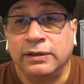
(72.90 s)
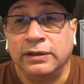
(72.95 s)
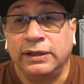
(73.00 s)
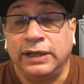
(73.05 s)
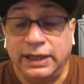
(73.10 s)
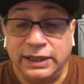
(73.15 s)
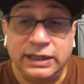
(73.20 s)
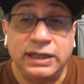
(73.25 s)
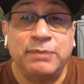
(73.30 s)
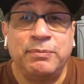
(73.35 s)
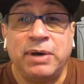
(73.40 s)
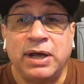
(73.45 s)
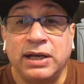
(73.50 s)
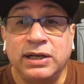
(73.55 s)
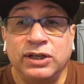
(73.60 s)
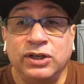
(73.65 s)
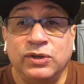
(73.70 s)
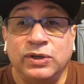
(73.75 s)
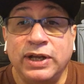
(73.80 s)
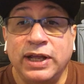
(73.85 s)
Get them out
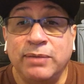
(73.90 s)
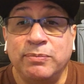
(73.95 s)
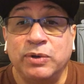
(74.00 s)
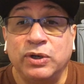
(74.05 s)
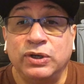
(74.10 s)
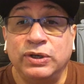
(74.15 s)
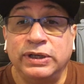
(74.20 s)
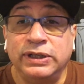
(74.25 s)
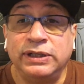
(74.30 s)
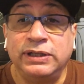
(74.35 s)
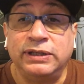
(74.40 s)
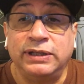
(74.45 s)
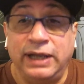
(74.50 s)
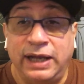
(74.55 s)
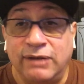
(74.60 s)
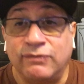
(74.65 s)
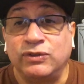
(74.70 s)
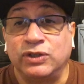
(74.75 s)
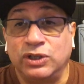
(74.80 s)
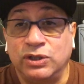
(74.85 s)
of your neighborhood. They
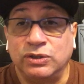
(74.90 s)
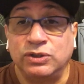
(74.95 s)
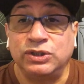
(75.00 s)
have to go